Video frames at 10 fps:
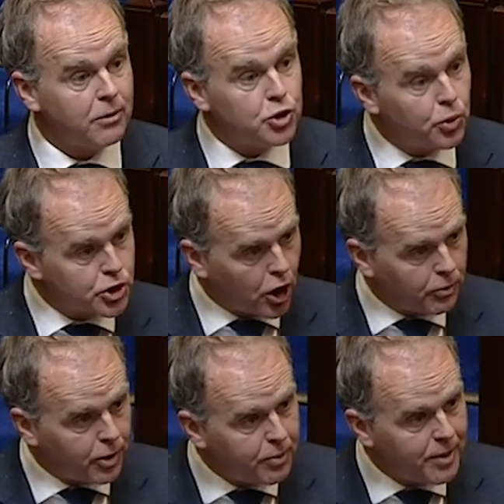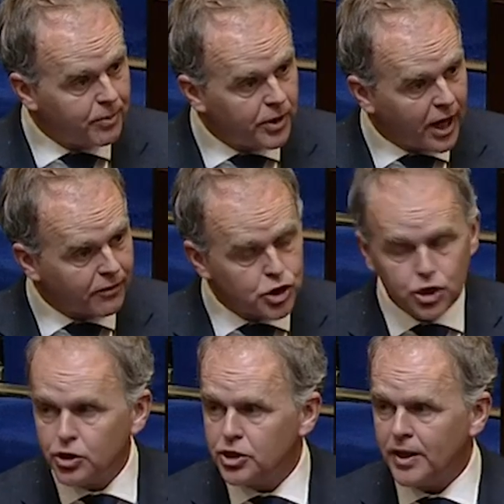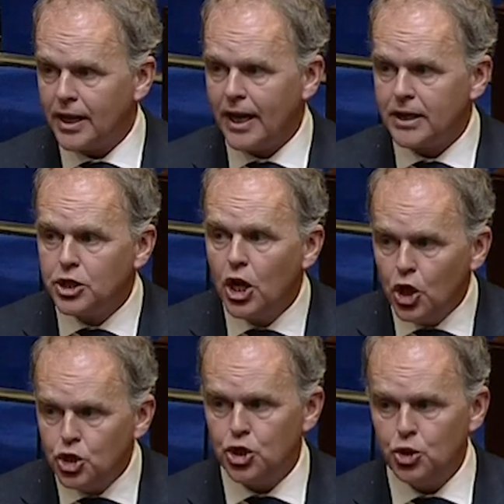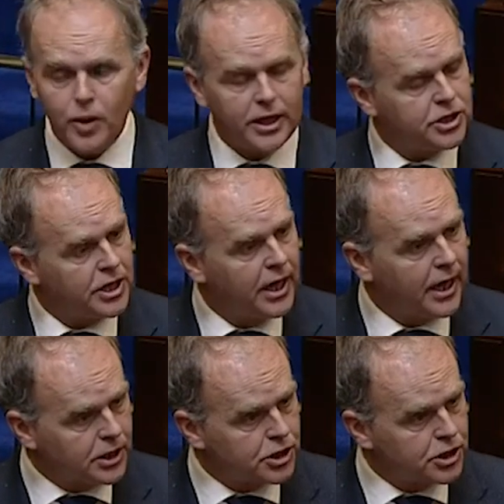So we're talking about having students in the class 2 weeks in